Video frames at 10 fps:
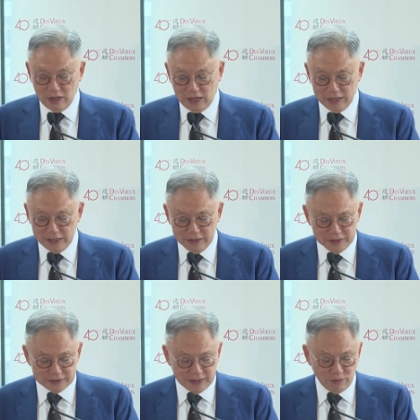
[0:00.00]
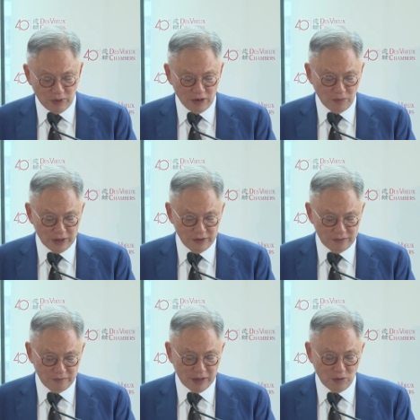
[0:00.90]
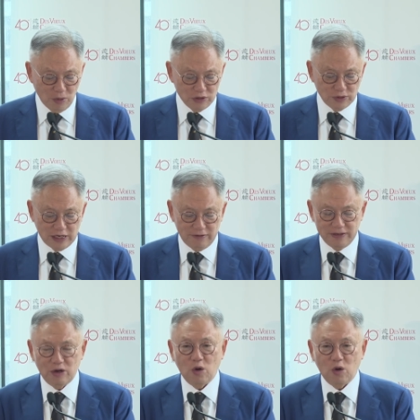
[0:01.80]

I can understand why one may want to cover